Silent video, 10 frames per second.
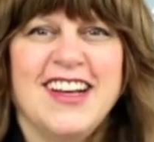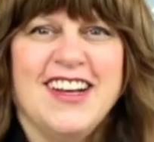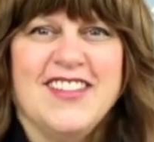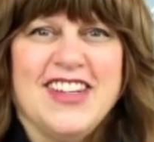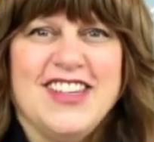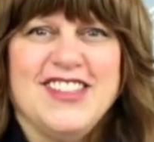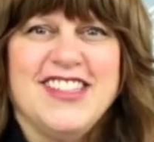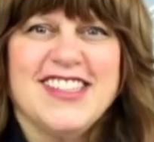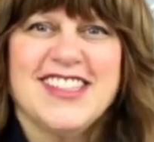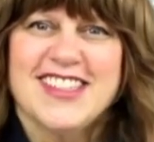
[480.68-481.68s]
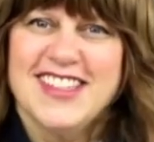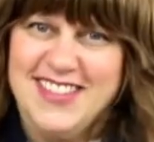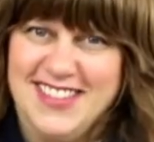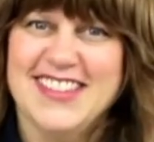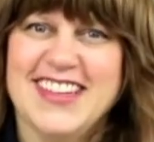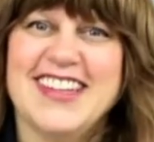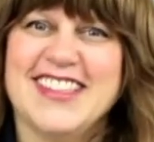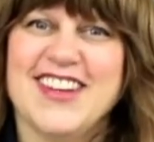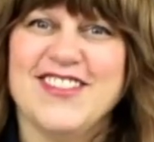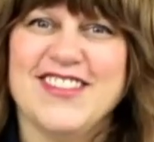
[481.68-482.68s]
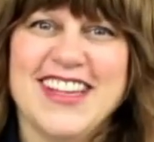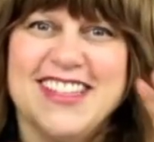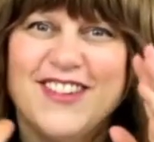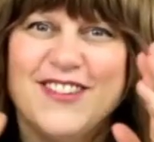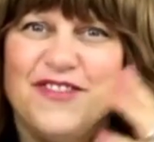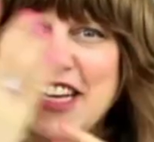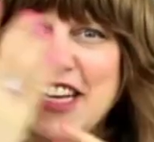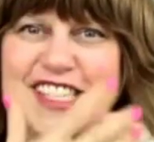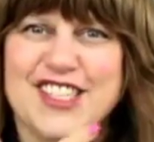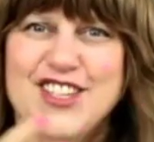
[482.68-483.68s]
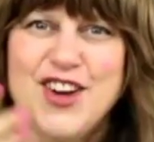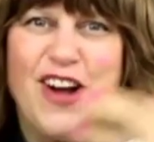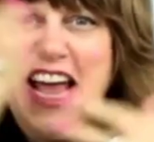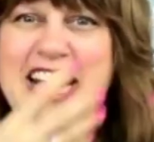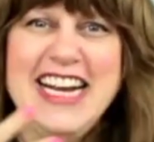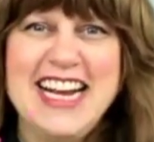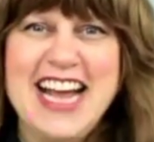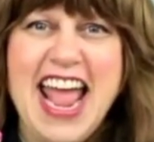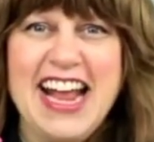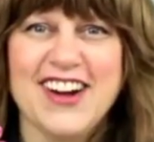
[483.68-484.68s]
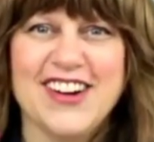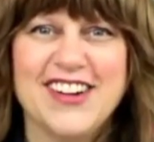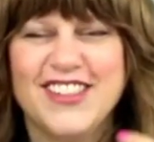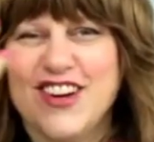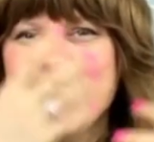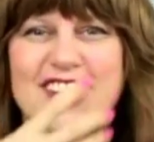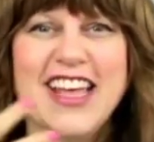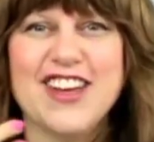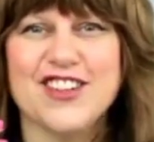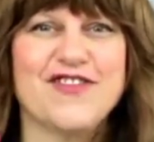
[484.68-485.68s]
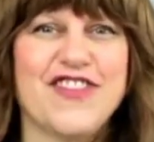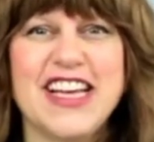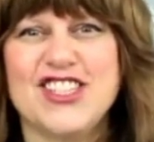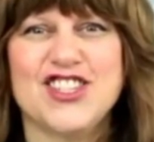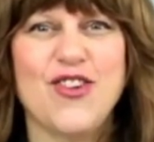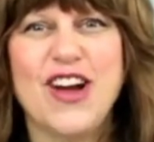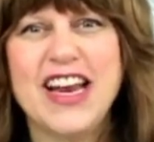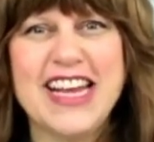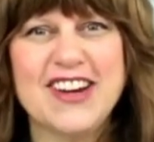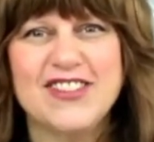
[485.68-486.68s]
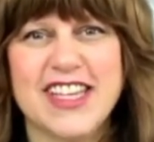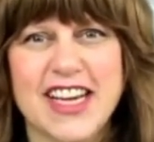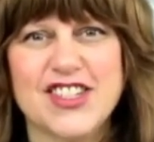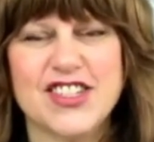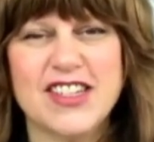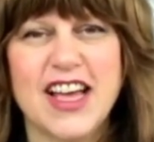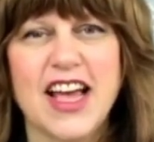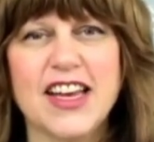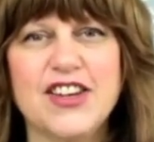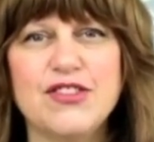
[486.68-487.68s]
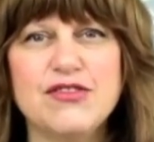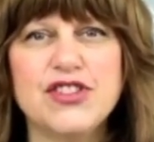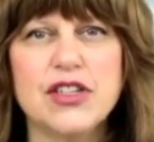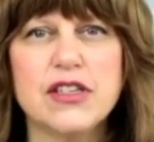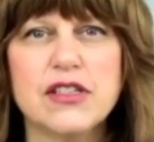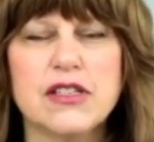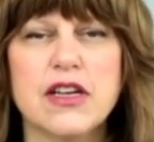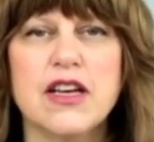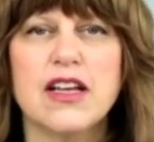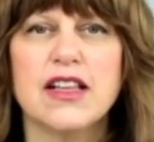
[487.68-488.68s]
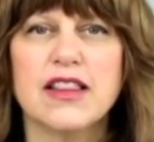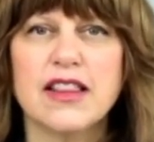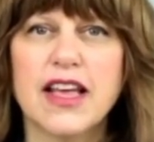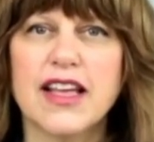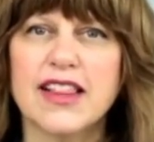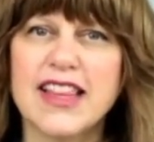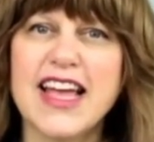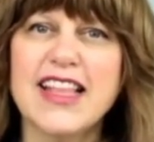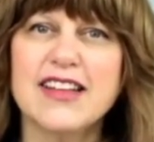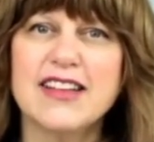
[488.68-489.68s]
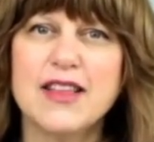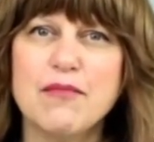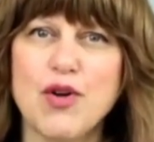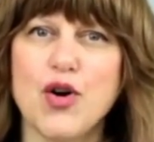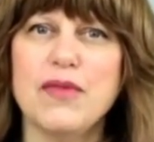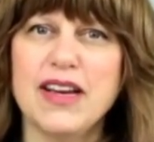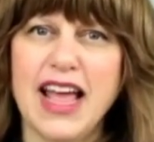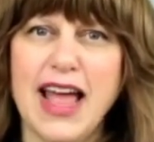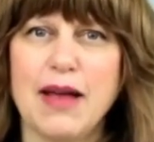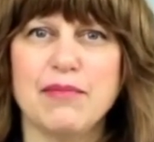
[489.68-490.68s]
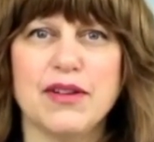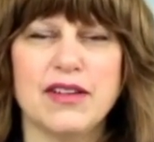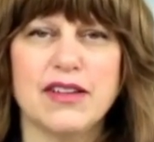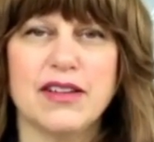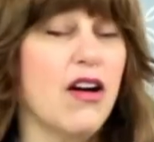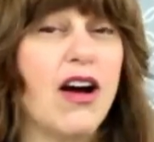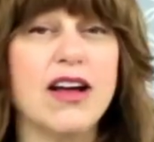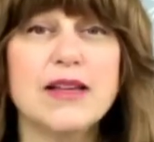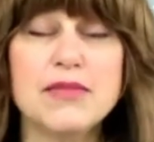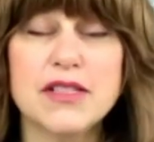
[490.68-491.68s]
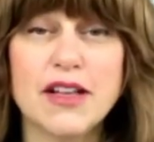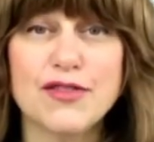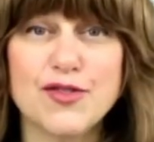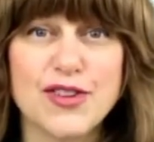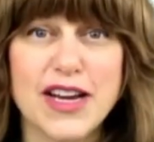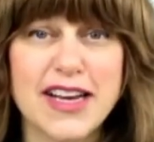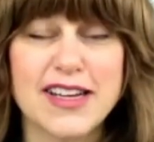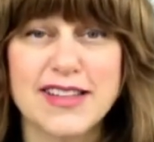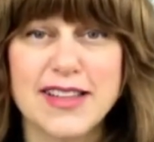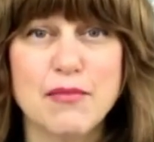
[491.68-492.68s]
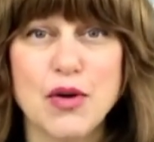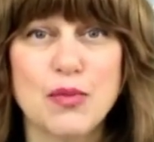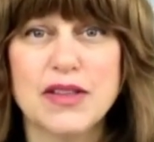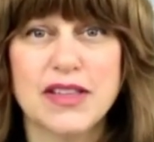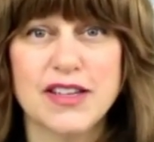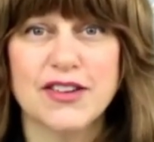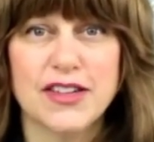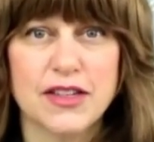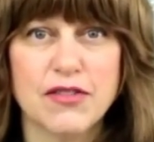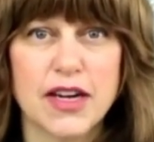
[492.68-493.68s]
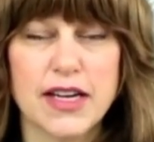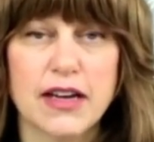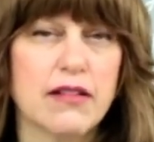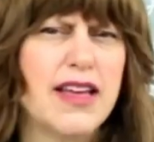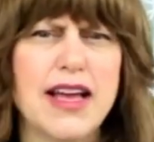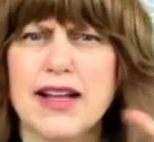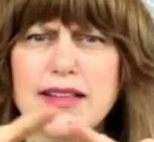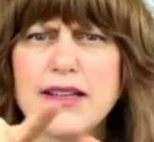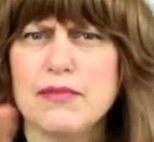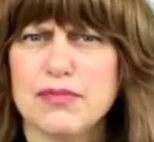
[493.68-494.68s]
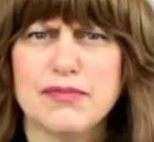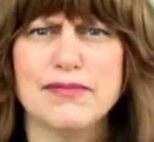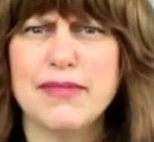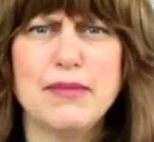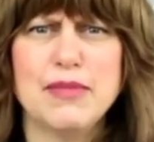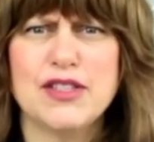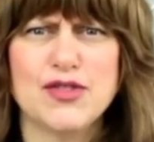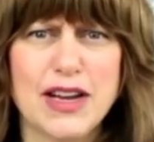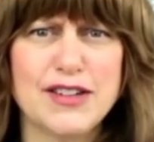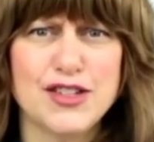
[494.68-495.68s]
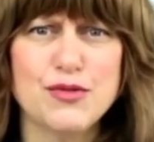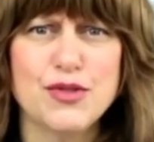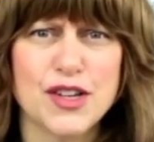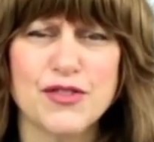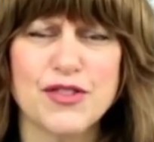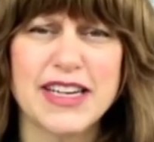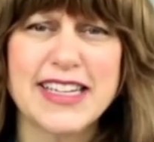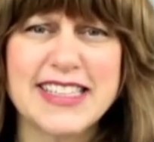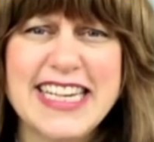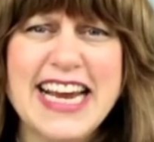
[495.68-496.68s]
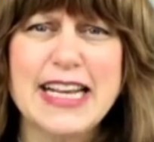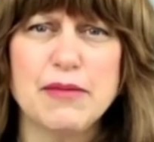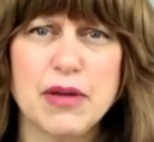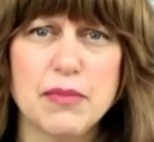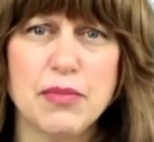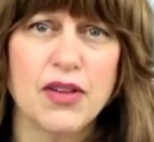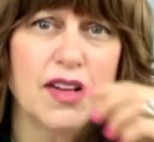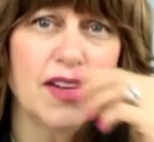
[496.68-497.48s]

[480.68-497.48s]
but you just don't let your face show any anger don't let your face show any irritation and you just let the moment happened. God Himself created the moment that you're in right now. Yeah, He maybe surrounded you with irritating people